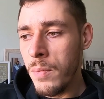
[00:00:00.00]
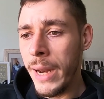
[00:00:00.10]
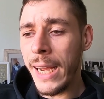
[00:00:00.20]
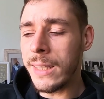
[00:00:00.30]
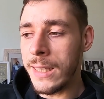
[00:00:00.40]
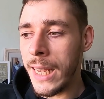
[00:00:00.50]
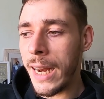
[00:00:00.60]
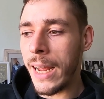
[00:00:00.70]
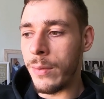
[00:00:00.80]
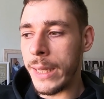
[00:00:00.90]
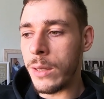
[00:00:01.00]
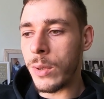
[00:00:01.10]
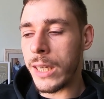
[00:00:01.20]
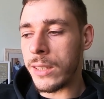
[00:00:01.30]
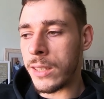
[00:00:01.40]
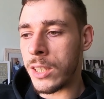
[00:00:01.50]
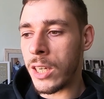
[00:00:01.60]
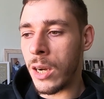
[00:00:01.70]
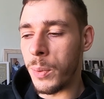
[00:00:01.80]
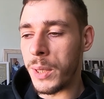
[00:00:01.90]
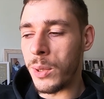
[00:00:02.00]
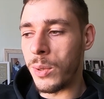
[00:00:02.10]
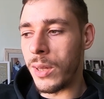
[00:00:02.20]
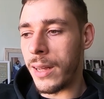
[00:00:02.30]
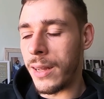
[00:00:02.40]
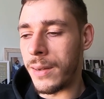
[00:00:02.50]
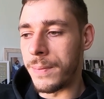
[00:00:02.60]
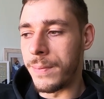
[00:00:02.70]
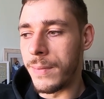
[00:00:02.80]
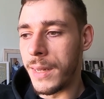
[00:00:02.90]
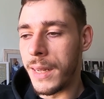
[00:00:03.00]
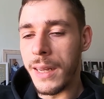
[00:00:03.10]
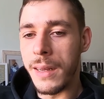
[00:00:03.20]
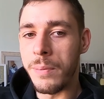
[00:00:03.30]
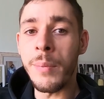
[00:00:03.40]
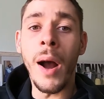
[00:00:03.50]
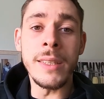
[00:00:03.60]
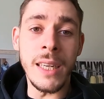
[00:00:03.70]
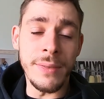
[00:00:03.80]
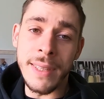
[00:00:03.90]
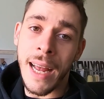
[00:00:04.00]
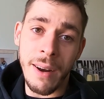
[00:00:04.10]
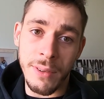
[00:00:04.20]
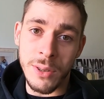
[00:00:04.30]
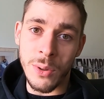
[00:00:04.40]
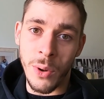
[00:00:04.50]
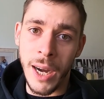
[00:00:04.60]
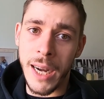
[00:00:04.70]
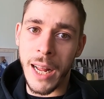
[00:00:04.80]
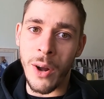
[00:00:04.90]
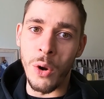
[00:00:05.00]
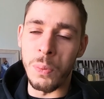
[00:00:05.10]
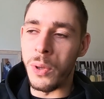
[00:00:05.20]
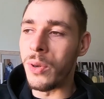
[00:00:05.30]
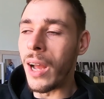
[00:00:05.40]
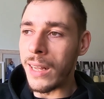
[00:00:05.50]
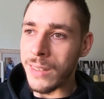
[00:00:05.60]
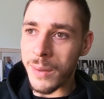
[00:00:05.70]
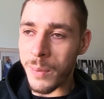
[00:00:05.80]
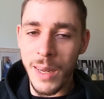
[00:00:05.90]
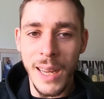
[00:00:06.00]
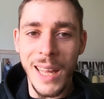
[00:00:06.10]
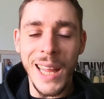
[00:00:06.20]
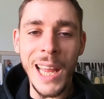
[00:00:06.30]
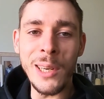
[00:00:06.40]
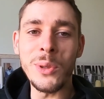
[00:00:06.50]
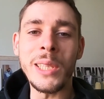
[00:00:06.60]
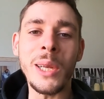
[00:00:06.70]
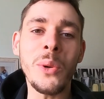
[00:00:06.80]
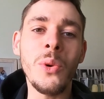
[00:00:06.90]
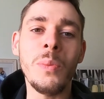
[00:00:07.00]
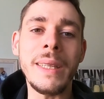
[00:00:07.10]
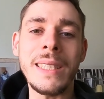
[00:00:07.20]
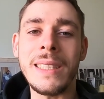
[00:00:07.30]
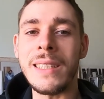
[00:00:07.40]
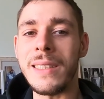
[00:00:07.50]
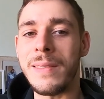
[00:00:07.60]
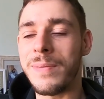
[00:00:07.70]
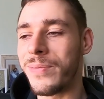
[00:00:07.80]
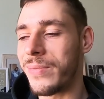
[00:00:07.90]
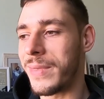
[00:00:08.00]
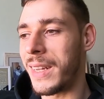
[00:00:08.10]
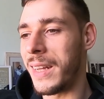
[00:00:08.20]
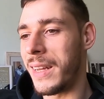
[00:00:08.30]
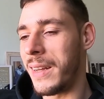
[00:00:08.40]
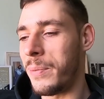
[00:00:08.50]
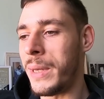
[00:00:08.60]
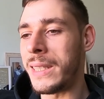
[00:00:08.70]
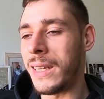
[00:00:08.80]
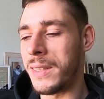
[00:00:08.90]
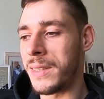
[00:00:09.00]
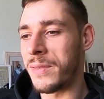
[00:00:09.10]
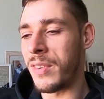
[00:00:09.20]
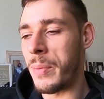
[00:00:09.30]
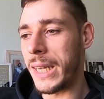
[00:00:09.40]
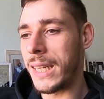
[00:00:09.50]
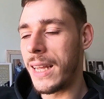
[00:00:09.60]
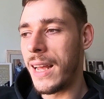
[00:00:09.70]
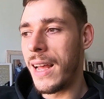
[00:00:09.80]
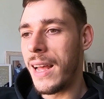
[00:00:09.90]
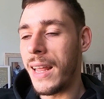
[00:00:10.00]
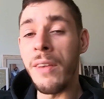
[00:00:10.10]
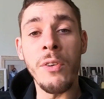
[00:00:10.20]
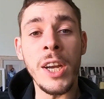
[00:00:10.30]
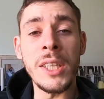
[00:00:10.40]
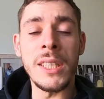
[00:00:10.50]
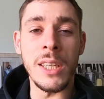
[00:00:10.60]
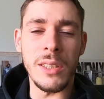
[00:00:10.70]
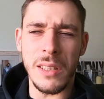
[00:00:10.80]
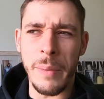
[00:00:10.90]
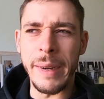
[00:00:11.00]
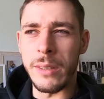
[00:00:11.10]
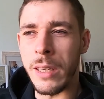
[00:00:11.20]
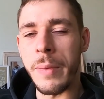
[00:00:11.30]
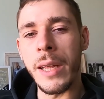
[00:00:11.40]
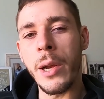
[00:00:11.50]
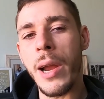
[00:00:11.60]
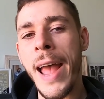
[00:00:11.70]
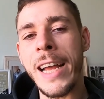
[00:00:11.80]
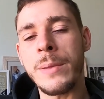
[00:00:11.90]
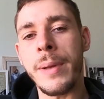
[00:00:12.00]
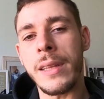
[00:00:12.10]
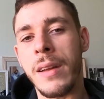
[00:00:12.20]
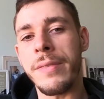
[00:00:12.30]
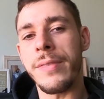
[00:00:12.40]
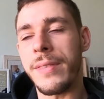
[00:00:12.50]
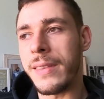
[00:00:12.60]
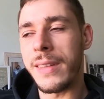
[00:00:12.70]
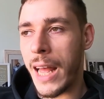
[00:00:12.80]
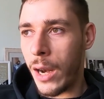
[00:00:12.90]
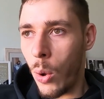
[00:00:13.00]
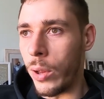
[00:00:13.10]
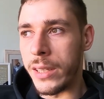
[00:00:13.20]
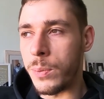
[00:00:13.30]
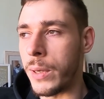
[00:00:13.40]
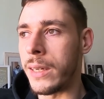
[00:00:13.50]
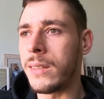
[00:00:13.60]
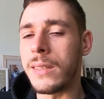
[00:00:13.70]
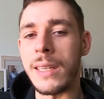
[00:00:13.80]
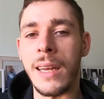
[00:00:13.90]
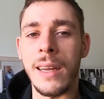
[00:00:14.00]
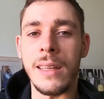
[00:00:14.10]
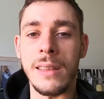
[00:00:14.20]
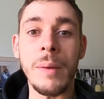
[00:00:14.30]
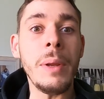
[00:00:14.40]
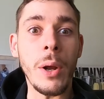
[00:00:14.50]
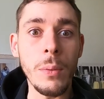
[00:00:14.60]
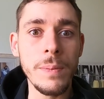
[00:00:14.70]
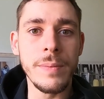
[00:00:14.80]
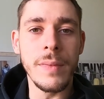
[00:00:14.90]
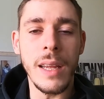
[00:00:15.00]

but yeah, as I said, I really wanted to share with you the positive side of the story, and I hope you got some interesting, cool bits and uh, pieces from it. If you're interested about some other aspect of that whole experience, uh, let me know.